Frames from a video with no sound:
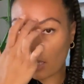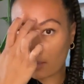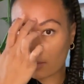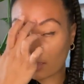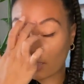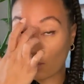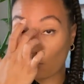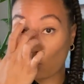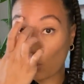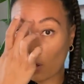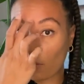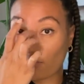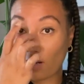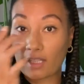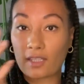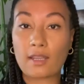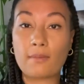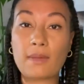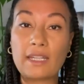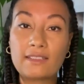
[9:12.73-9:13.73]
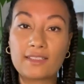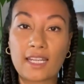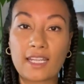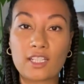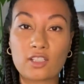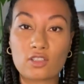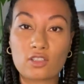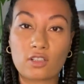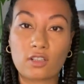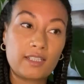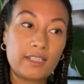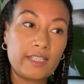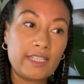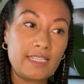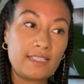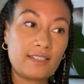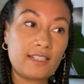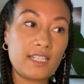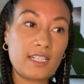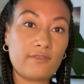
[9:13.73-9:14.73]
So then what recommendation? He's
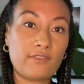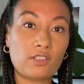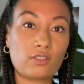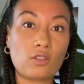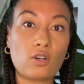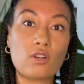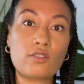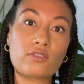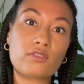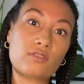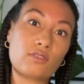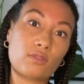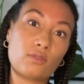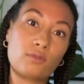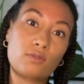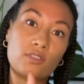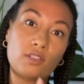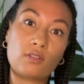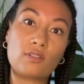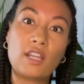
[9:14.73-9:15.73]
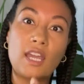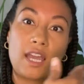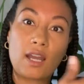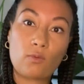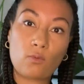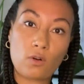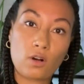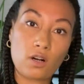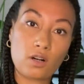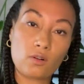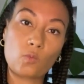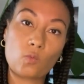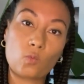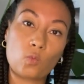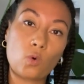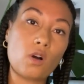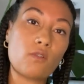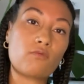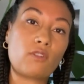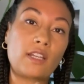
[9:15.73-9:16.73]
leaving the hostel, so now what?
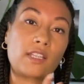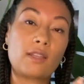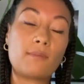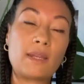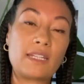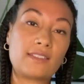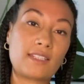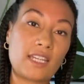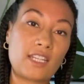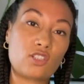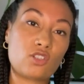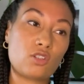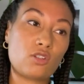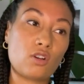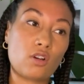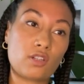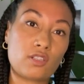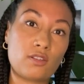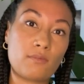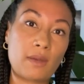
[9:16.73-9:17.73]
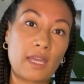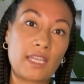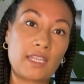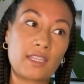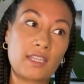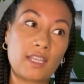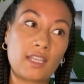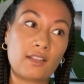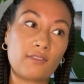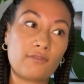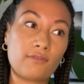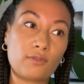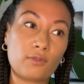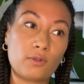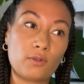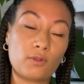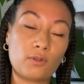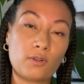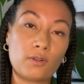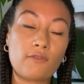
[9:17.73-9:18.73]
What recommendation are you making
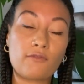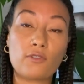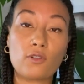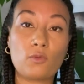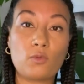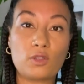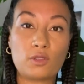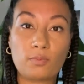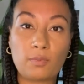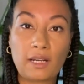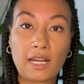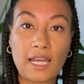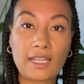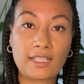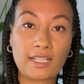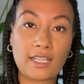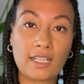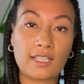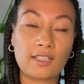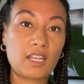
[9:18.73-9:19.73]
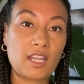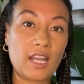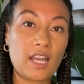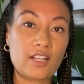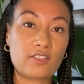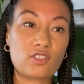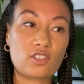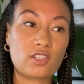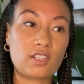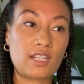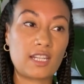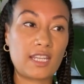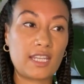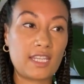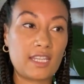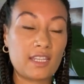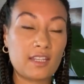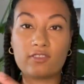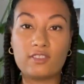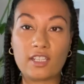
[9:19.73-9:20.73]
for forward planning?
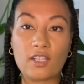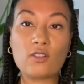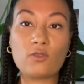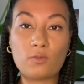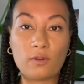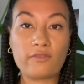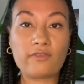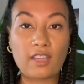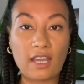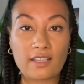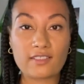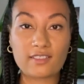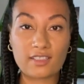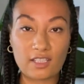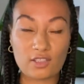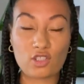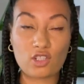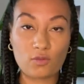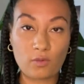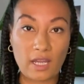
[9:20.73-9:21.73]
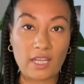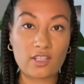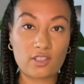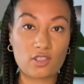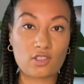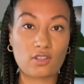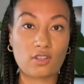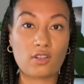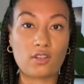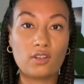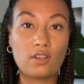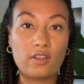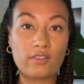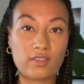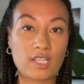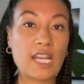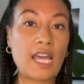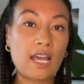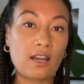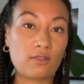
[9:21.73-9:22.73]
Actually deal with that situation
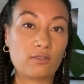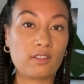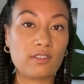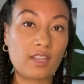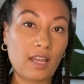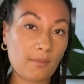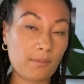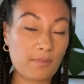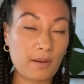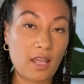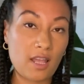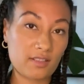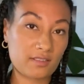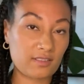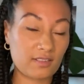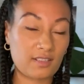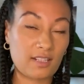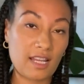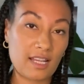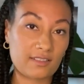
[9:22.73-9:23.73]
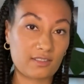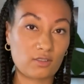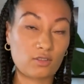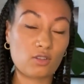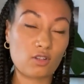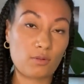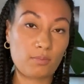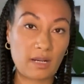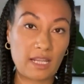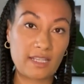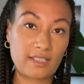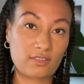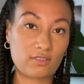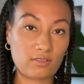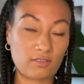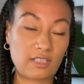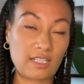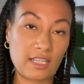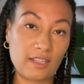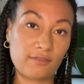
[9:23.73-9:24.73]
now that that person hasn't got a place
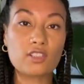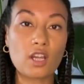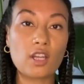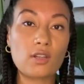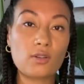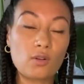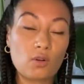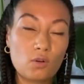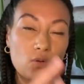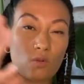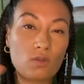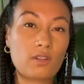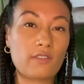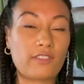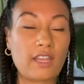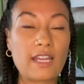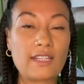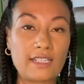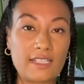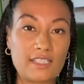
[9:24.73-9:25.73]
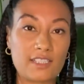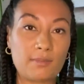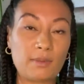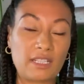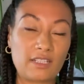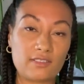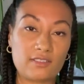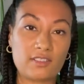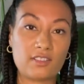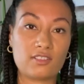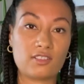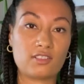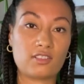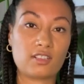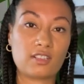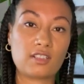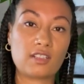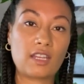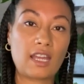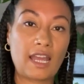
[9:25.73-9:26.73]
to live. So all of that needs to be considered,
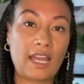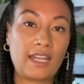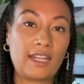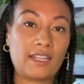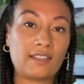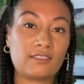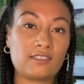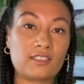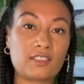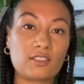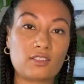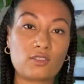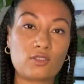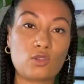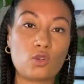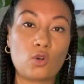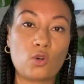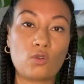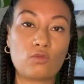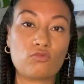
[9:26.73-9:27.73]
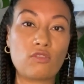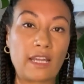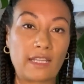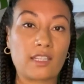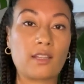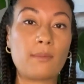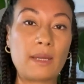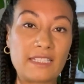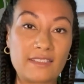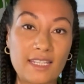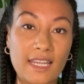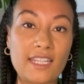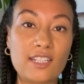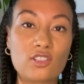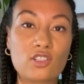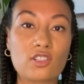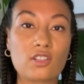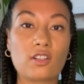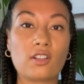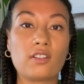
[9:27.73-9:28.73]
and your
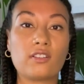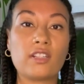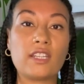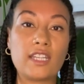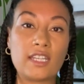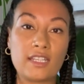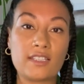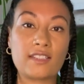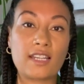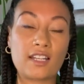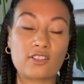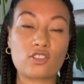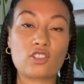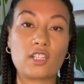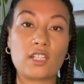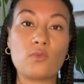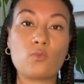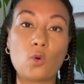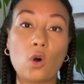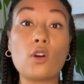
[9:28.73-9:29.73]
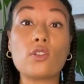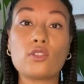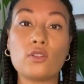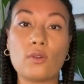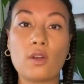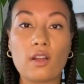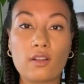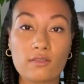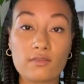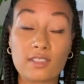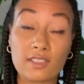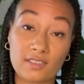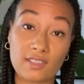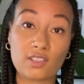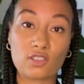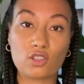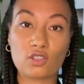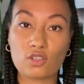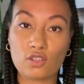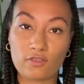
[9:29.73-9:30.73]
recommendation is actually what
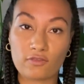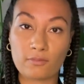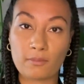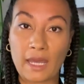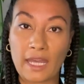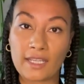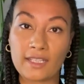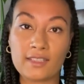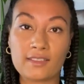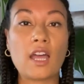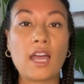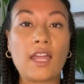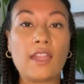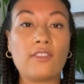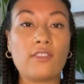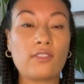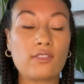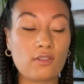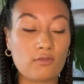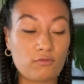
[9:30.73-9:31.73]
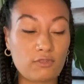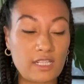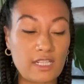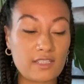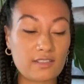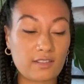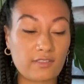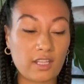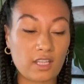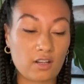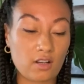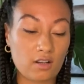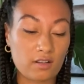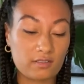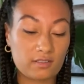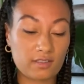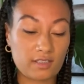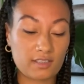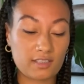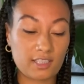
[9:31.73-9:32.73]
decision you've made. And the reason they
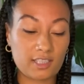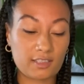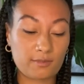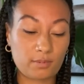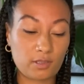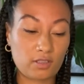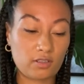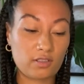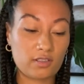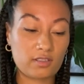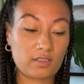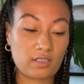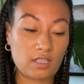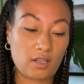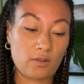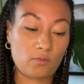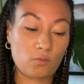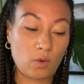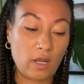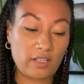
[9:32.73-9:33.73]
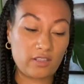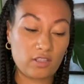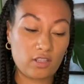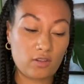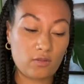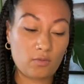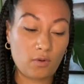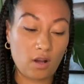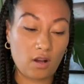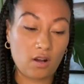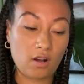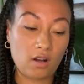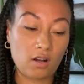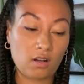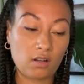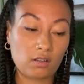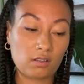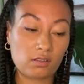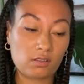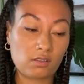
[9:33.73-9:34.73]
ask this is because when you
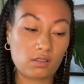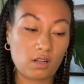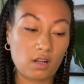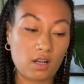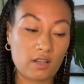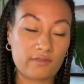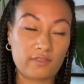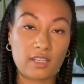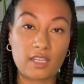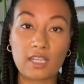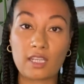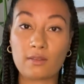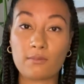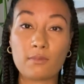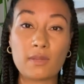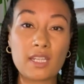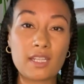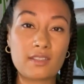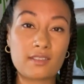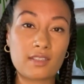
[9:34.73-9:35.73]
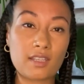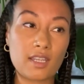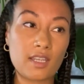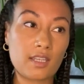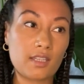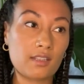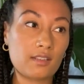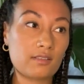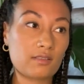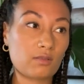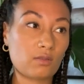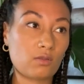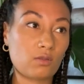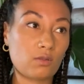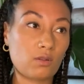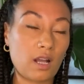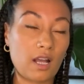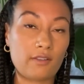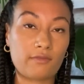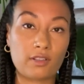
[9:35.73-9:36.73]
are either in meetings
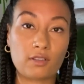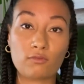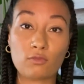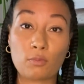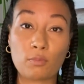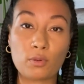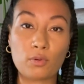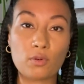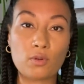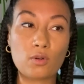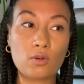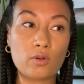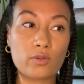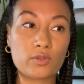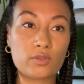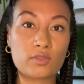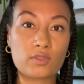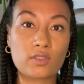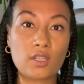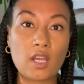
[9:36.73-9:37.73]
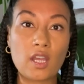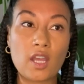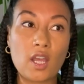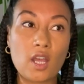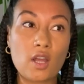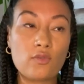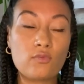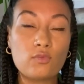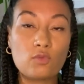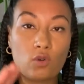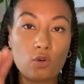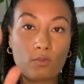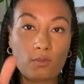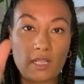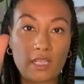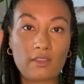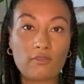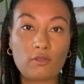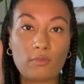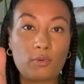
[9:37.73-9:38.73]
or having reports, normally
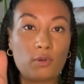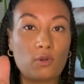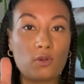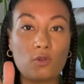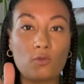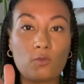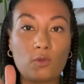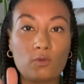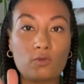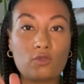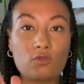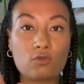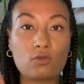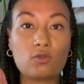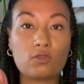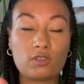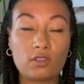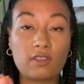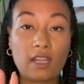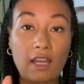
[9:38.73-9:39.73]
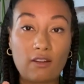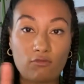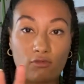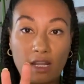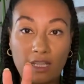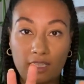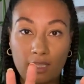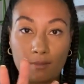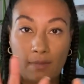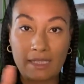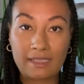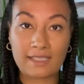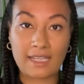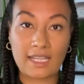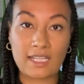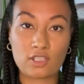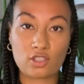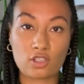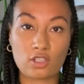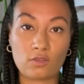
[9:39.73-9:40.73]
the report will draw to that
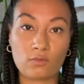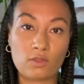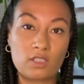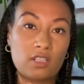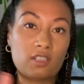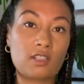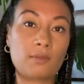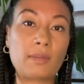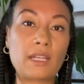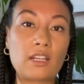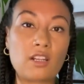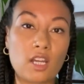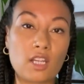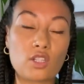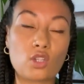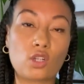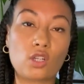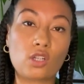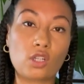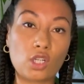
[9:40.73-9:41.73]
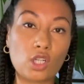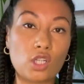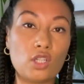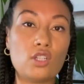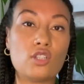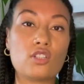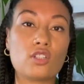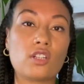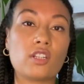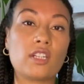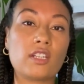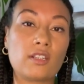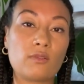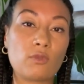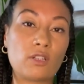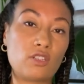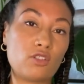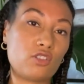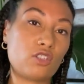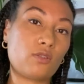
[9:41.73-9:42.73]
recommendation, which is a bit like your conclusion
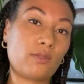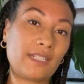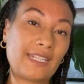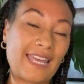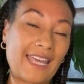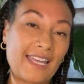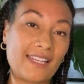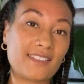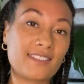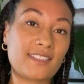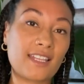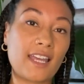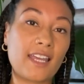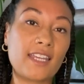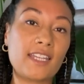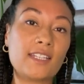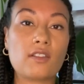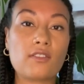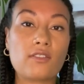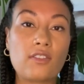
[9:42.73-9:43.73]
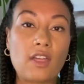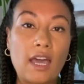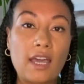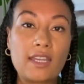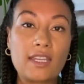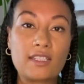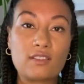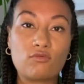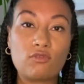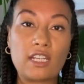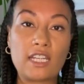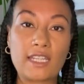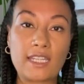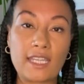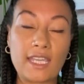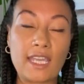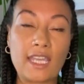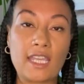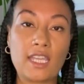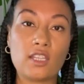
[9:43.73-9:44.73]
when you're doing an essay. That is really
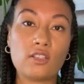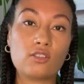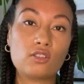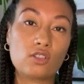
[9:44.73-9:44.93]
key.